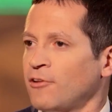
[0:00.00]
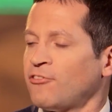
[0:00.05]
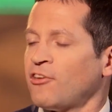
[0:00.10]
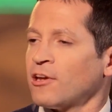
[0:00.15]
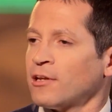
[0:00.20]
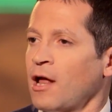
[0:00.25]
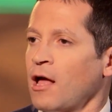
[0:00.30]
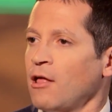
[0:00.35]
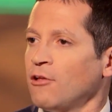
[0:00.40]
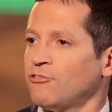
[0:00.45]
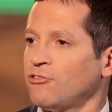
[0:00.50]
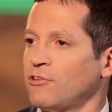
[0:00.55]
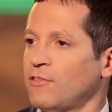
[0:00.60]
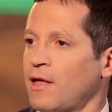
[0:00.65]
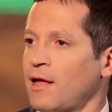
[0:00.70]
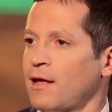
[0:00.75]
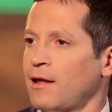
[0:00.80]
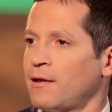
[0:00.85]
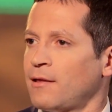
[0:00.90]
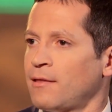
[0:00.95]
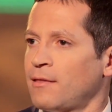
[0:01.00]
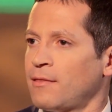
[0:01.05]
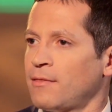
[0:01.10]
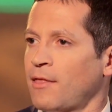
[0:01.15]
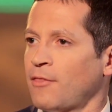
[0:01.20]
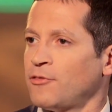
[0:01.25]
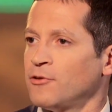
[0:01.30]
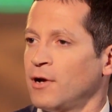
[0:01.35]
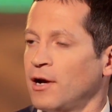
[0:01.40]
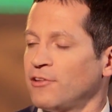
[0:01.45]
the technology that
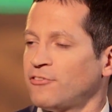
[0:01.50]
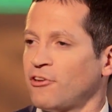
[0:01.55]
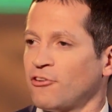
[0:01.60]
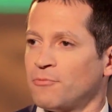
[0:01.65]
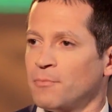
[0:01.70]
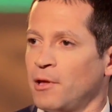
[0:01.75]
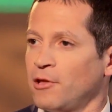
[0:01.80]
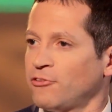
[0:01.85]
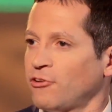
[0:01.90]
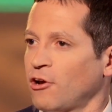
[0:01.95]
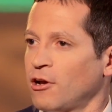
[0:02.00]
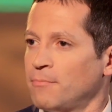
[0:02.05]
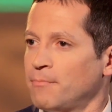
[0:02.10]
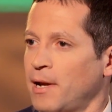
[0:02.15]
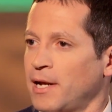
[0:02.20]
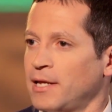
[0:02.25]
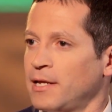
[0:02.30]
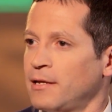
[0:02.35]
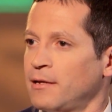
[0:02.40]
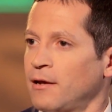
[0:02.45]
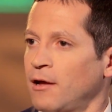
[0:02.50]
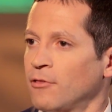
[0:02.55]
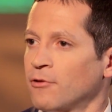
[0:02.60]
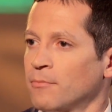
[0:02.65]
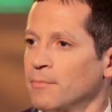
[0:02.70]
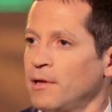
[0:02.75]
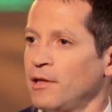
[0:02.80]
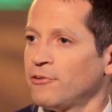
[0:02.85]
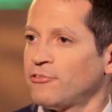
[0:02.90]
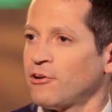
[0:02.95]
that the United States military and many
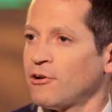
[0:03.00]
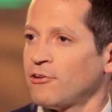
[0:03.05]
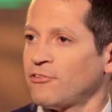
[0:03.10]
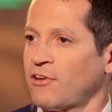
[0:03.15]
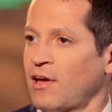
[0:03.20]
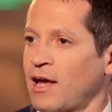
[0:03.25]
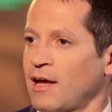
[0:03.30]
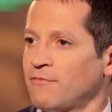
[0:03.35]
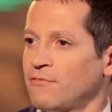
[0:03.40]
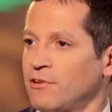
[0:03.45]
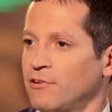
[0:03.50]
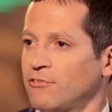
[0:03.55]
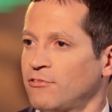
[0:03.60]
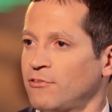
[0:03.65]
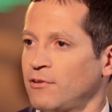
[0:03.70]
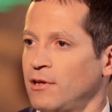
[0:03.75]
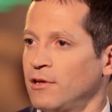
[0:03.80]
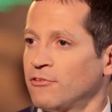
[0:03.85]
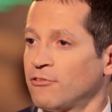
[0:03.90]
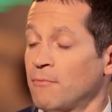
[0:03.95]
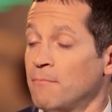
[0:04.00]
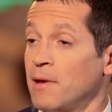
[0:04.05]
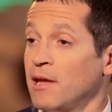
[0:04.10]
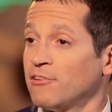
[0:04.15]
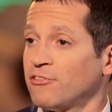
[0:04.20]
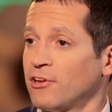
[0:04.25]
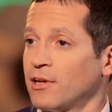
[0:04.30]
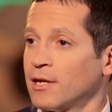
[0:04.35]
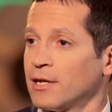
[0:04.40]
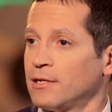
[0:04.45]
other militaries have is is
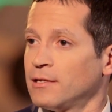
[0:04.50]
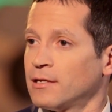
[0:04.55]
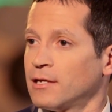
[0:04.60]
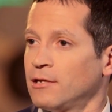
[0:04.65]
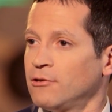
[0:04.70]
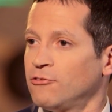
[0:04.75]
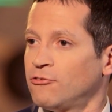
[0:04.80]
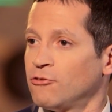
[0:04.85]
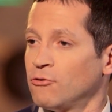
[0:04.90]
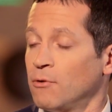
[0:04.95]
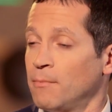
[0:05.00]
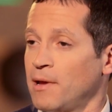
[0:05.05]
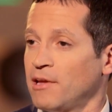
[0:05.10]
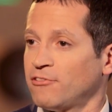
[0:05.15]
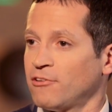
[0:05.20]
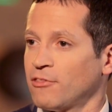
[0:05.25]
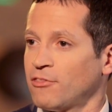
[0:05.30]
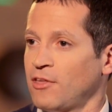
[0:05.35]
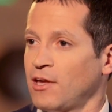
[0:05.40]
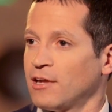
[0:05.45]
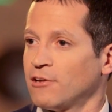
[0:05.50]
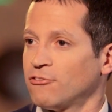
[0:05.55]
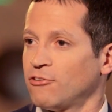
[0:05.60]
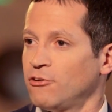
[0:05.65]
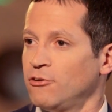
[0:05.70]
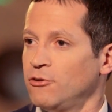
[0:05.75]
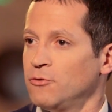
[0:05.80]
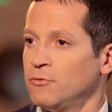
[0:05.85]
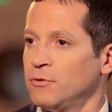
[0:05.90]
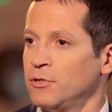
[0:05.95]
amazing and can do amazing
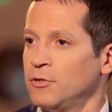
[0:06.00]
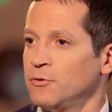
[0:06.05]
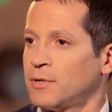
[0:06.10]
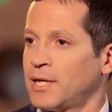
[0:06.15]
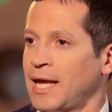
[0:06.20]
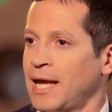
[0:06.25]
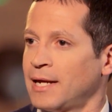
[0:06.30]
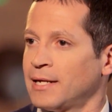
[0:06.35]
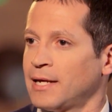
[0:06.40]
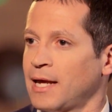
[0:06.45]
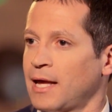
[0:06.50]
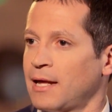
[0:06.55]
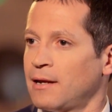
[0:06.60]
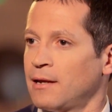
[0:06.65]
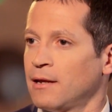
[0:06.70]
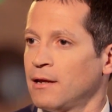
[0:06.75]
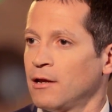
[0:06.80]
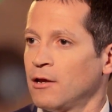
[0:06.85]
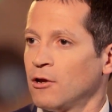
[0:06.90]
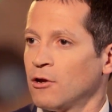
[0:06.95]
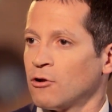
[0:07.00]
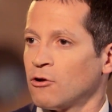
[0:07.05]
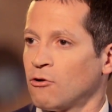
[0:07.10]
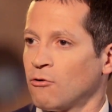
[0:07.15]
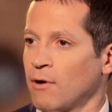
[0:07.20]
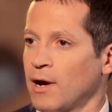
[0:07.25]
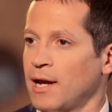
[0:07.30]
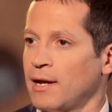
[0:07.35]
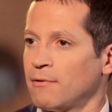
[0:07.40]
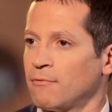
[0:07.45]
things. And you you can get
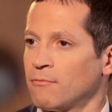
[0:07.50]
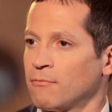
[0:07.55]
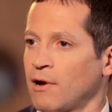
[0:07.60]
great